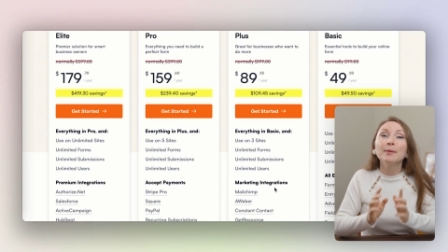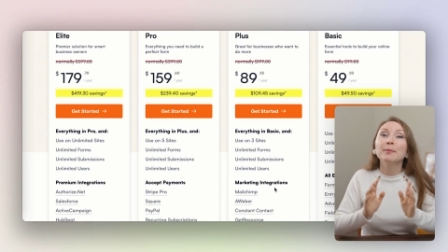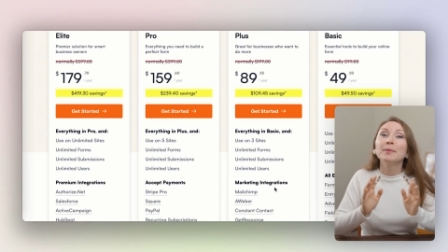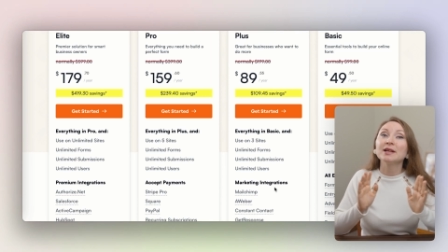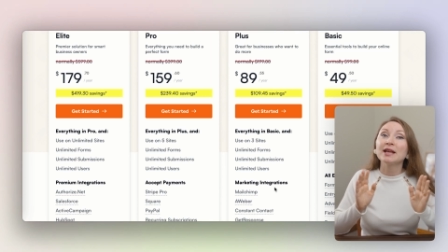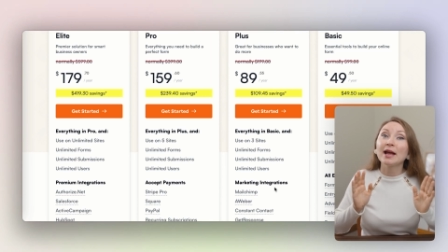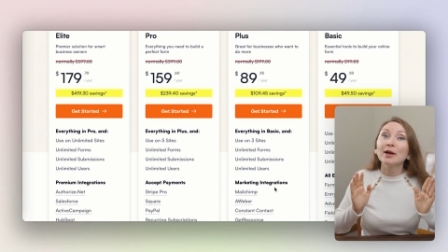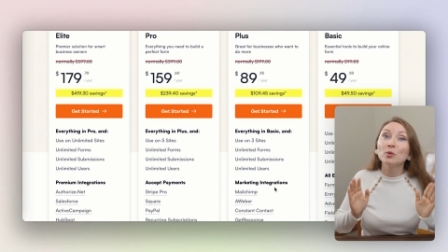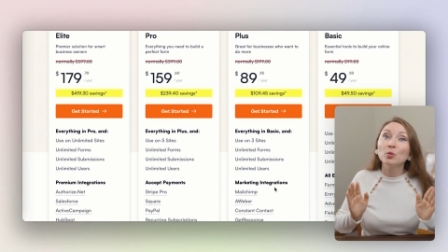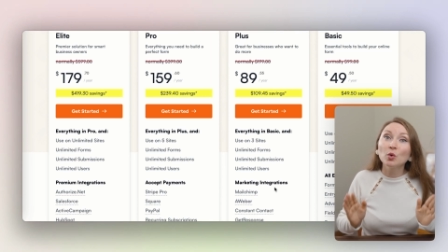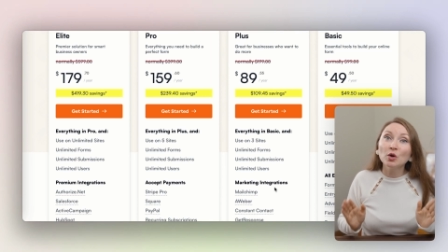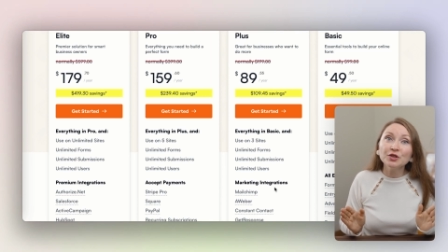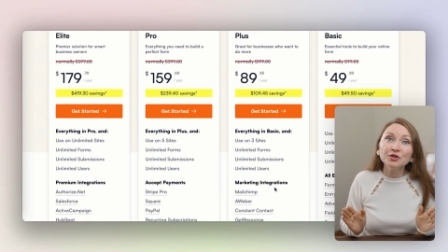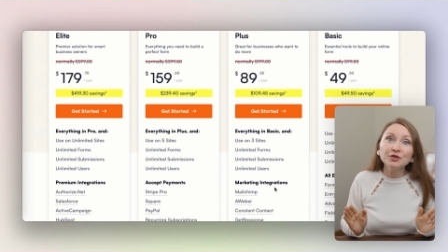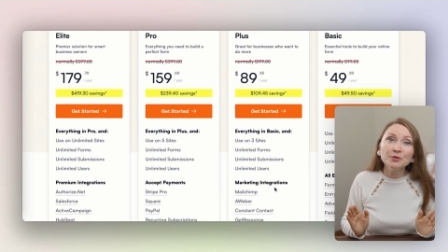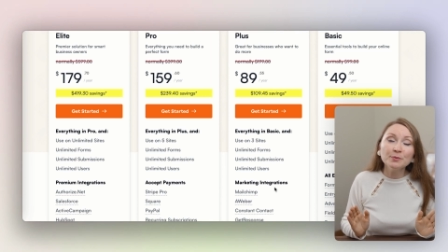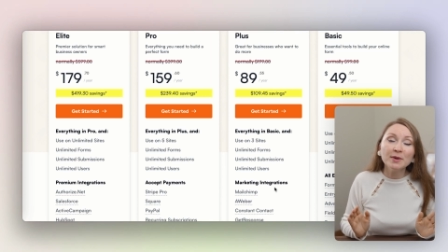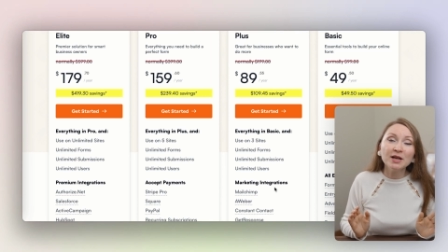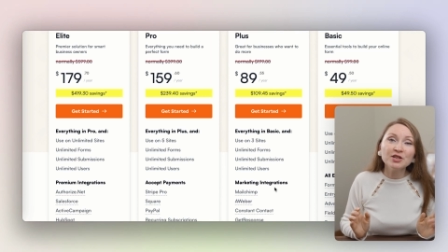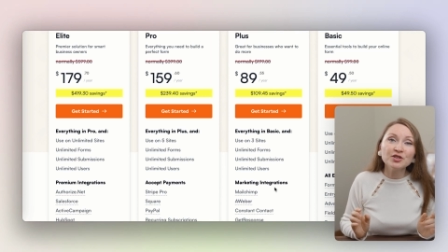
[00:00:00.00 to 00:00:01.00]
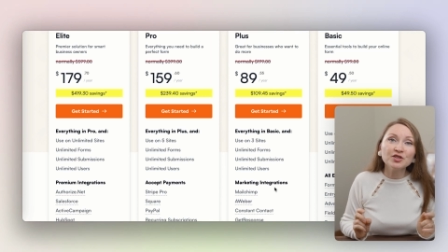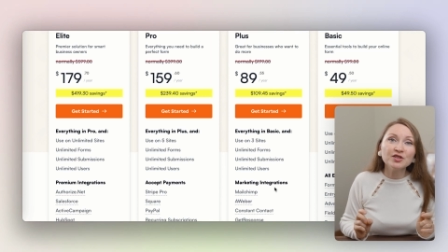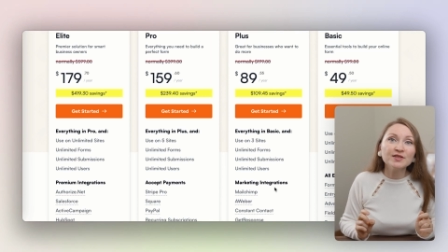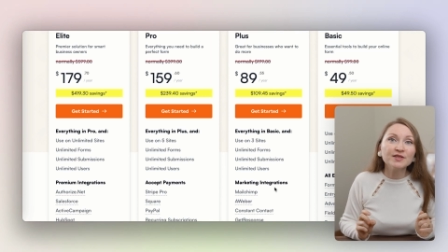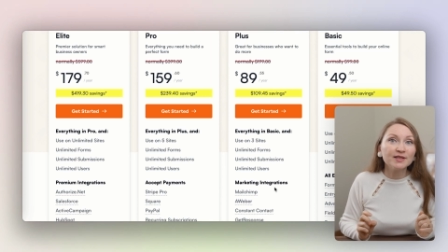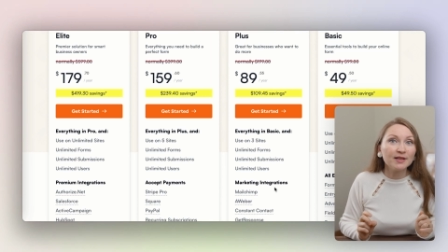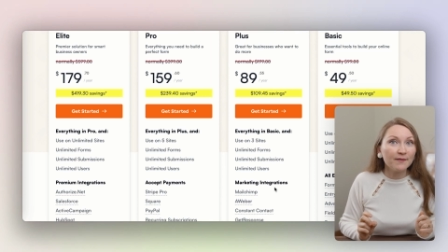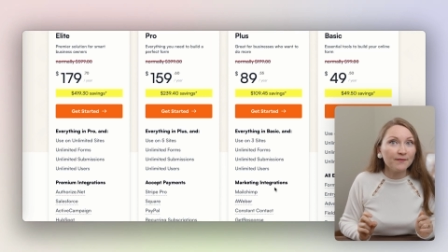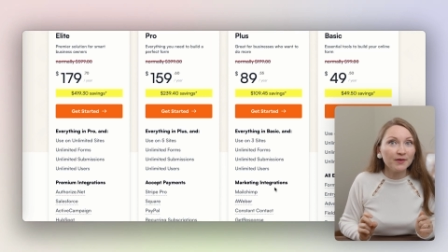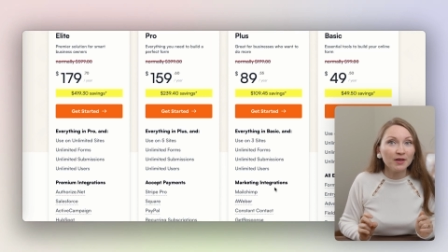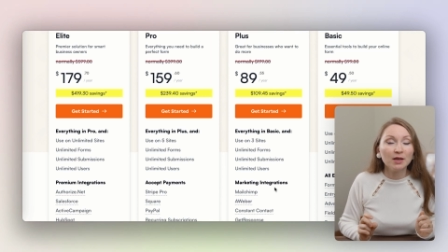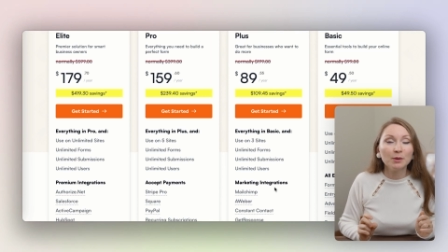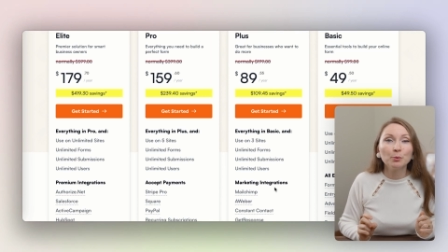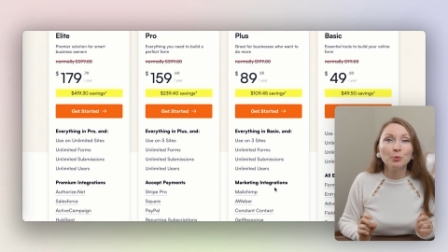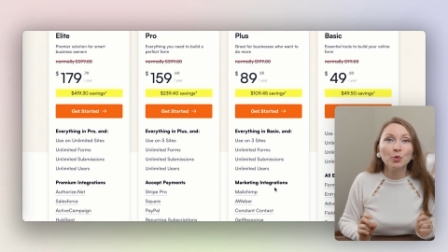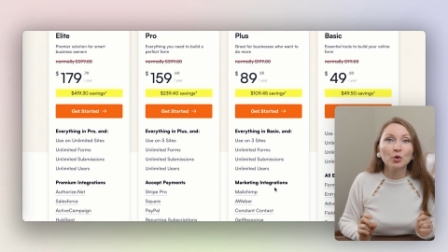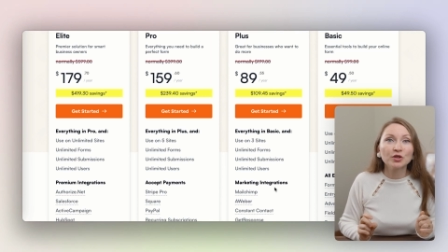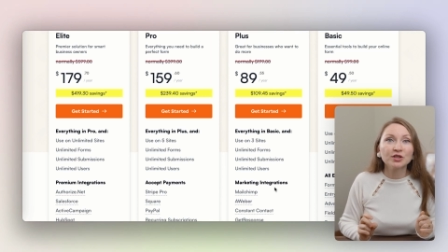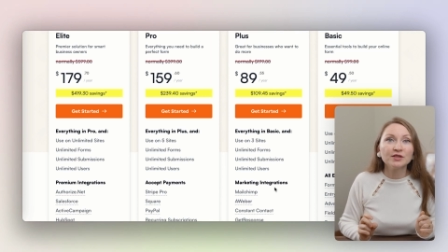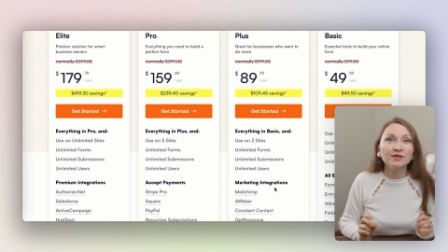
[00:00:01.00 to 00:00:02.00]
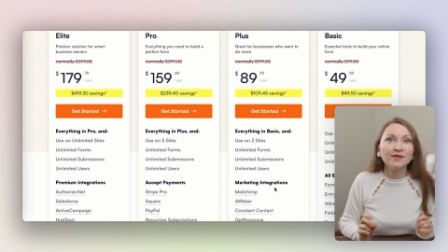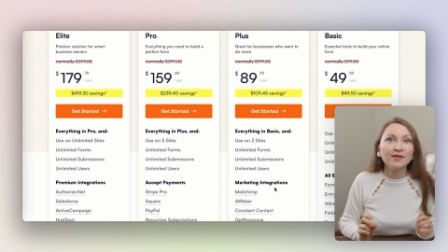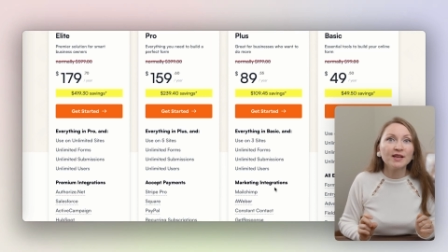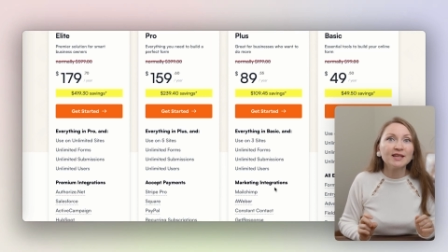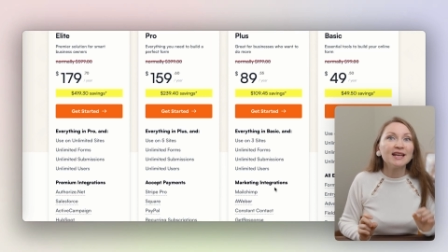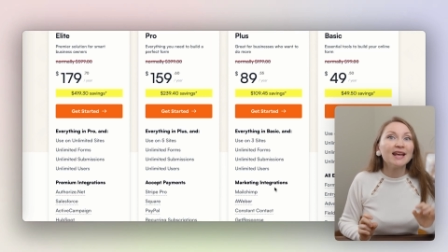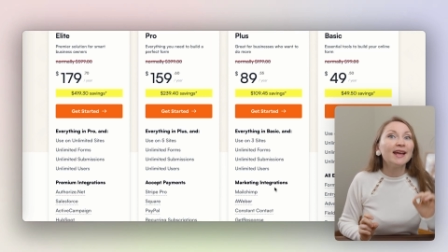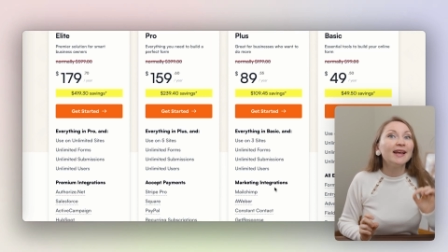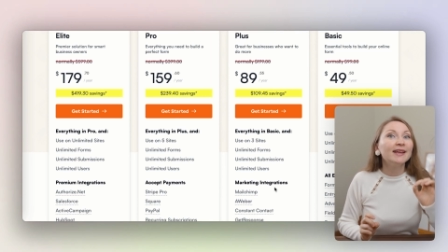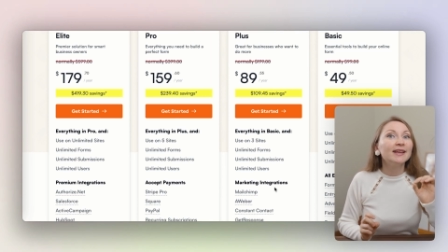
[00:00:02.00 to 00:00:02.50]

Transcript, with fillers: but I want to mention something important that